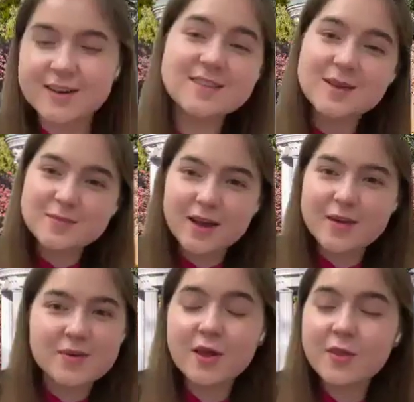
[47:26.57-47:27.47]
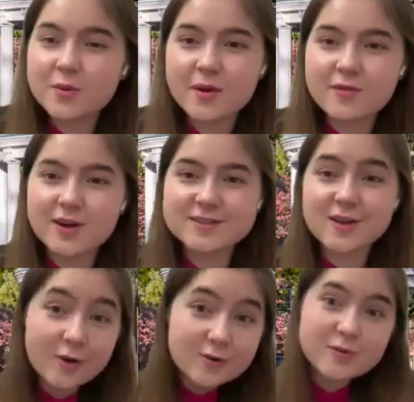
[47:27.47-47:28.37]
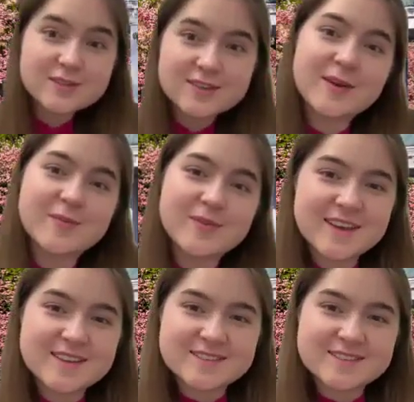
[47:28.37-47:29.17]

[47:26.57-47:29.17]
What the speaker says: At the same time, another one of my friends also runs a company,